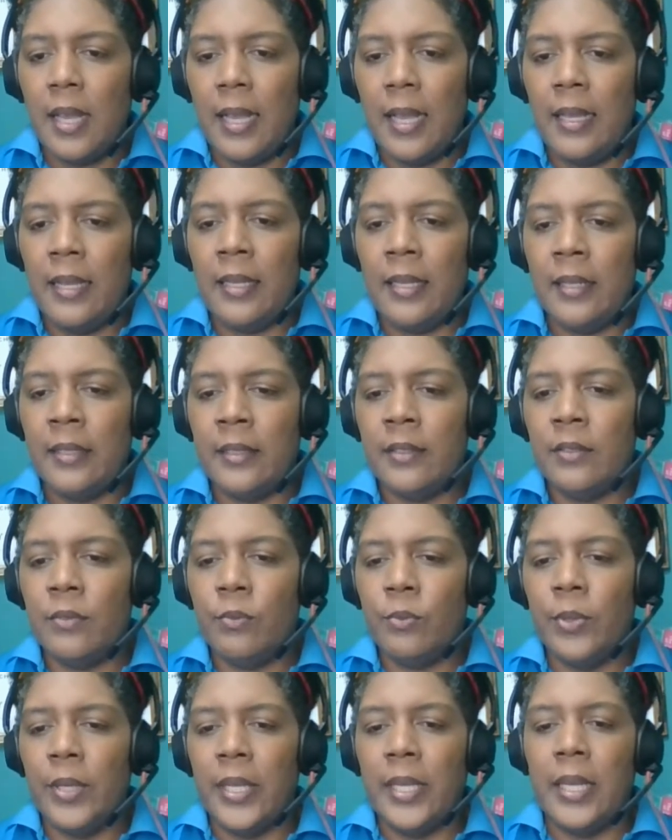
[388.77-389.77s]
and
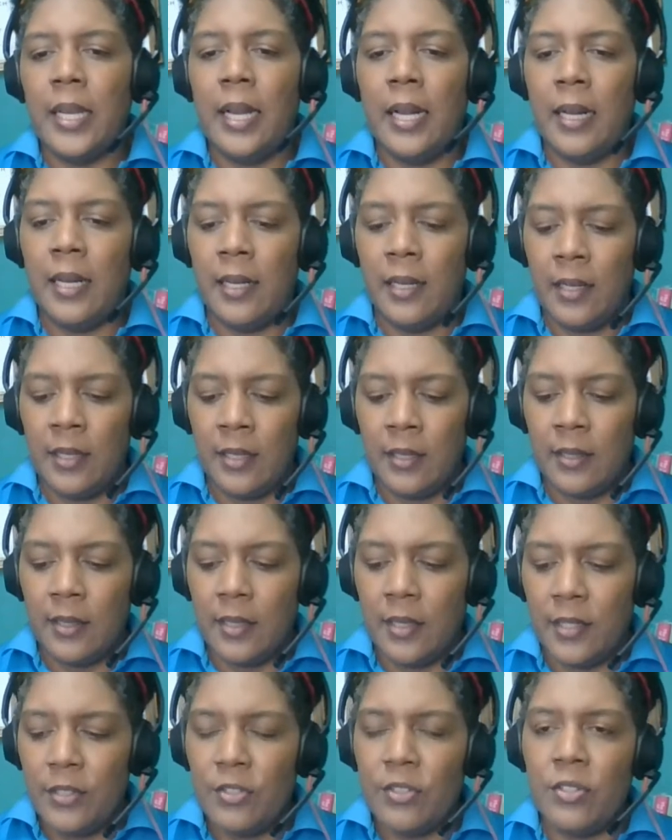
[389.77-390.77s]
we are
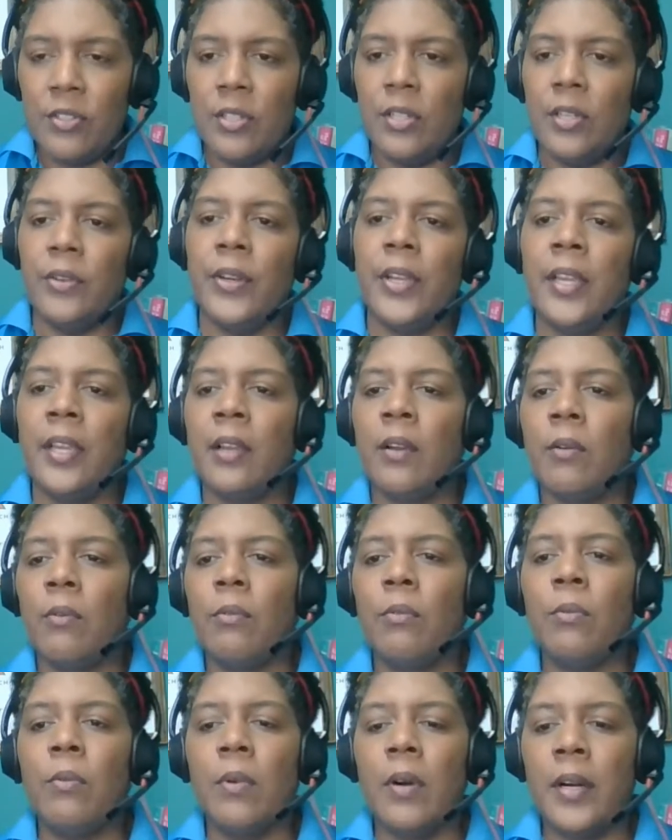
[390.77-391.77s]
considering
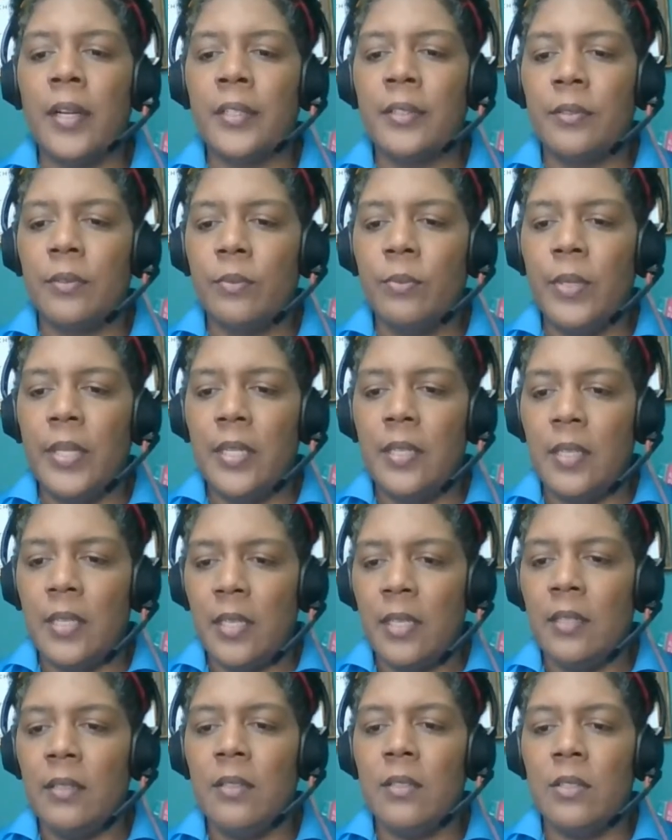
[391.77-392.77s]
what we
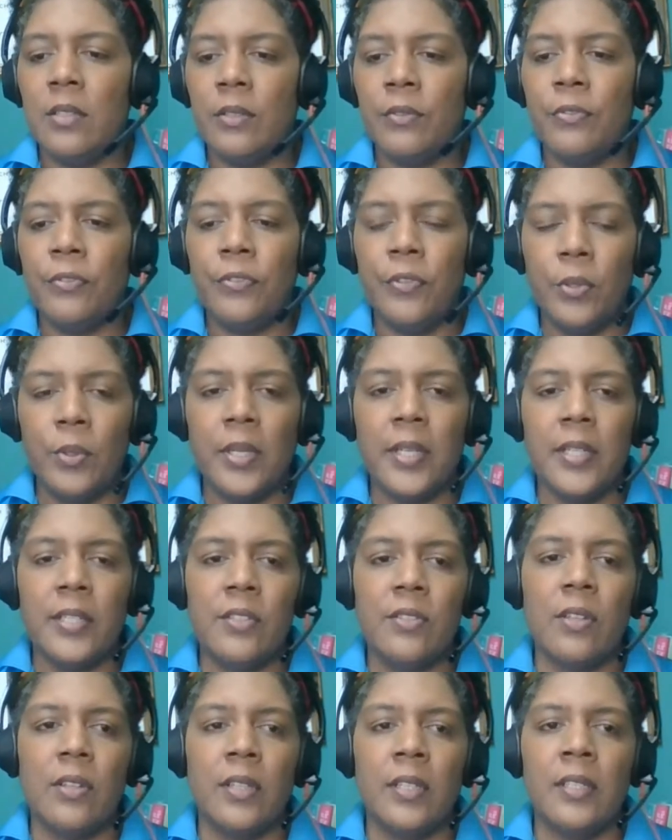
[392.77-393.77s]
need to
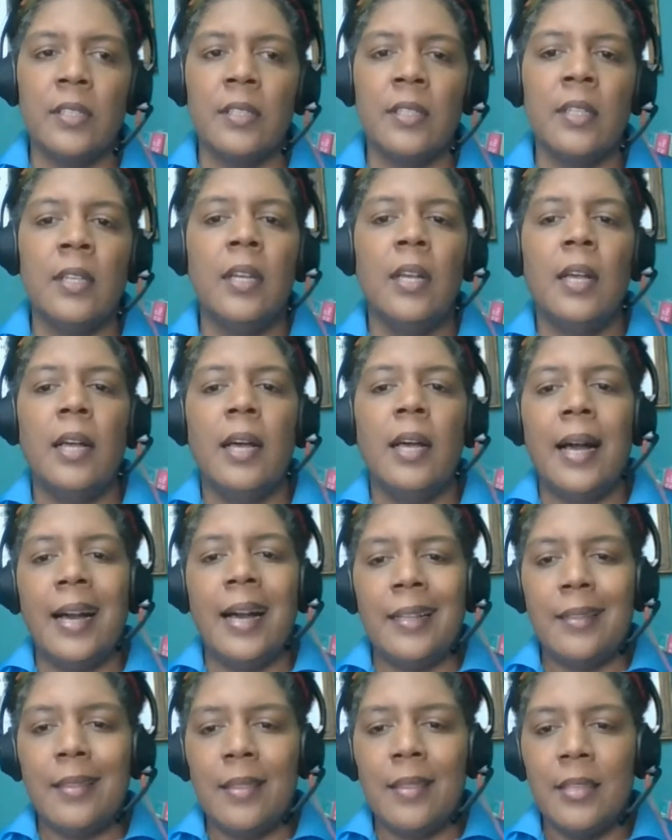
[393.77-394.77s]
focus on
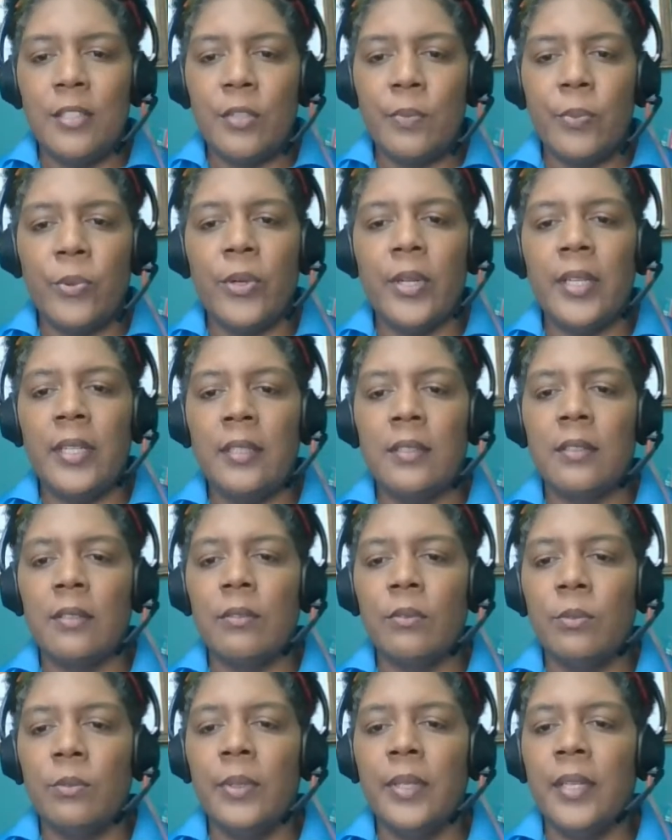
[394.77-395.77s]
at this point
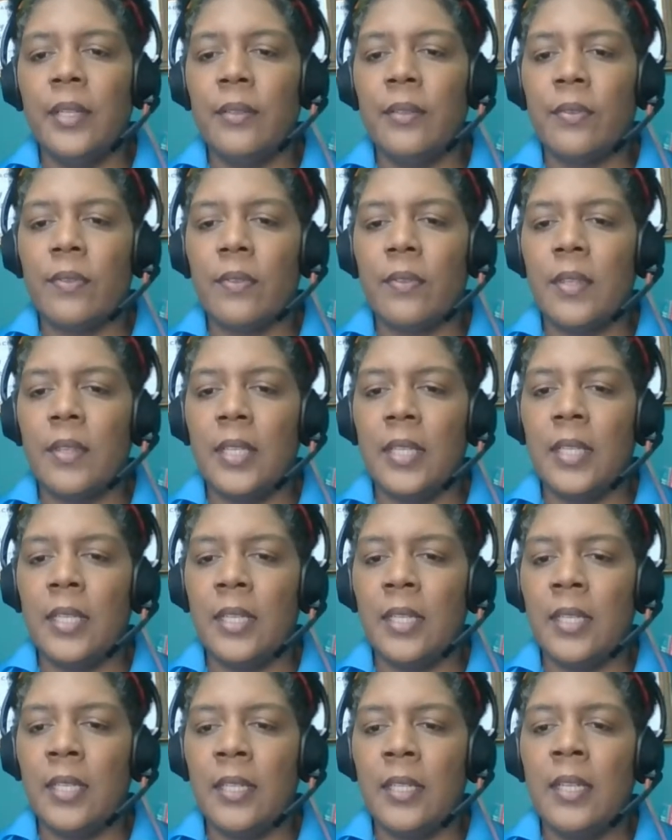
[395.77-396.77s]

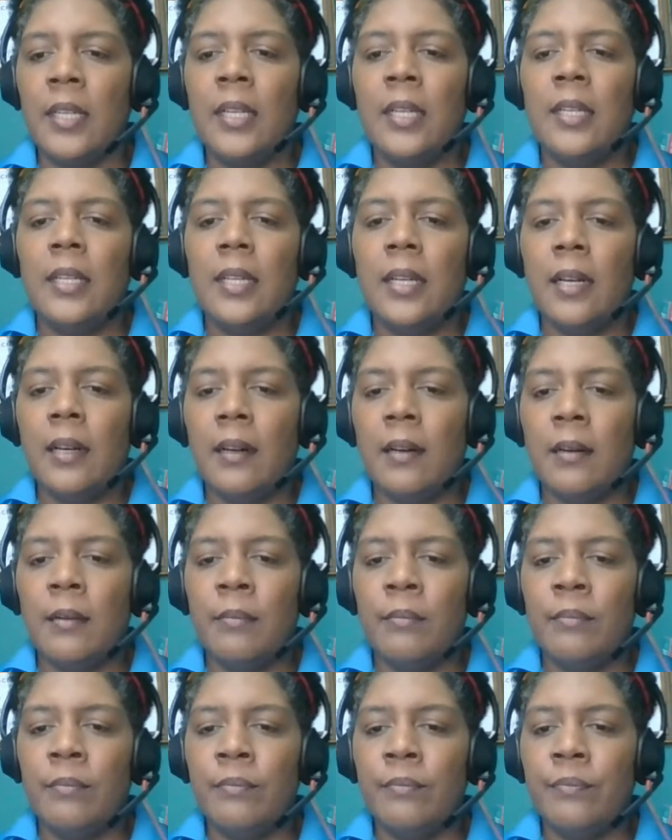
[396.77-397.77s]

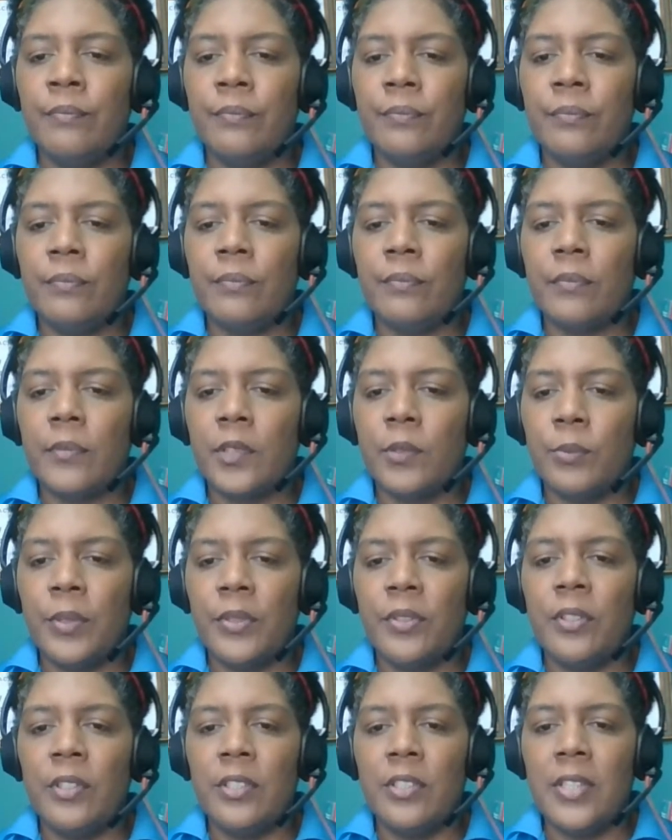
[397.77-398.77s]
um,
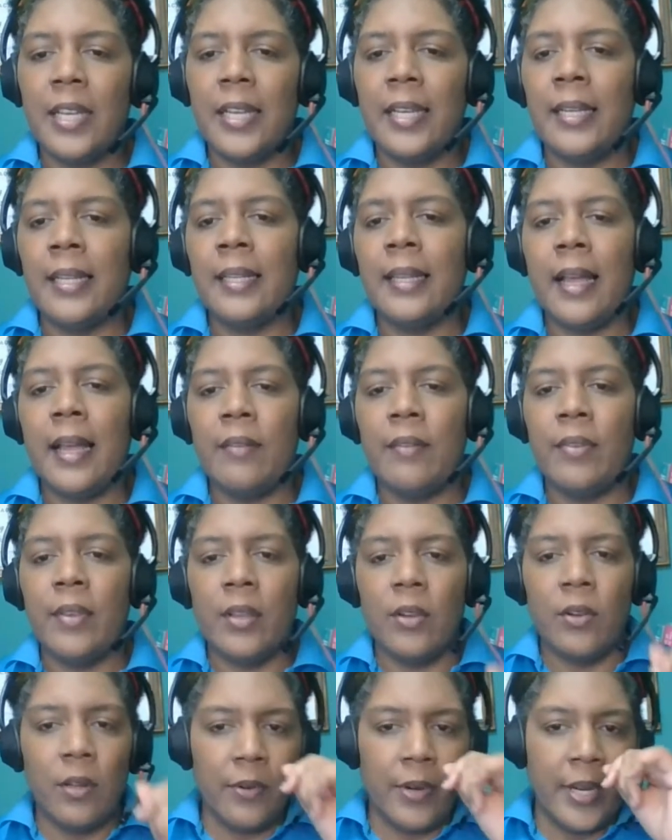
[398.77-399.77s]
with your child
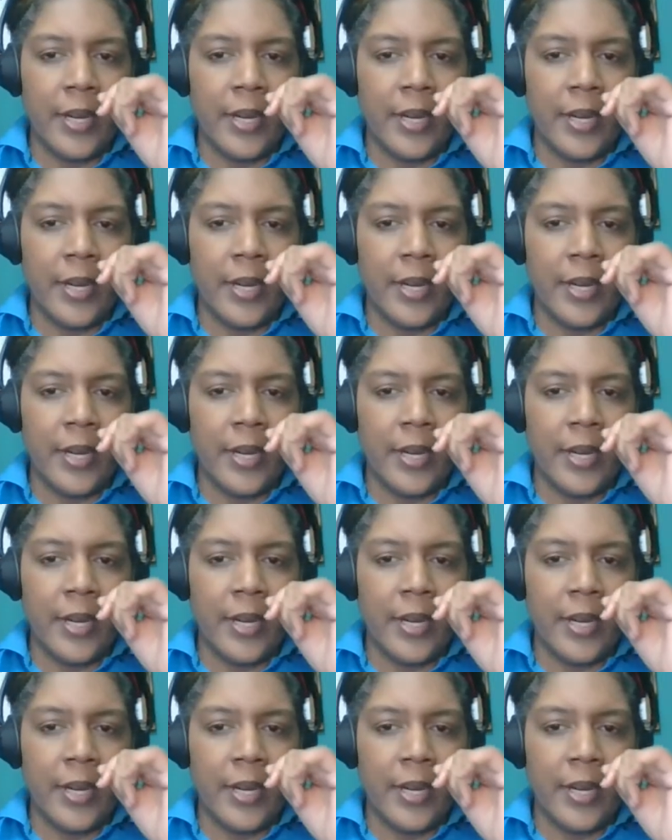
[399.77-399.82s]
having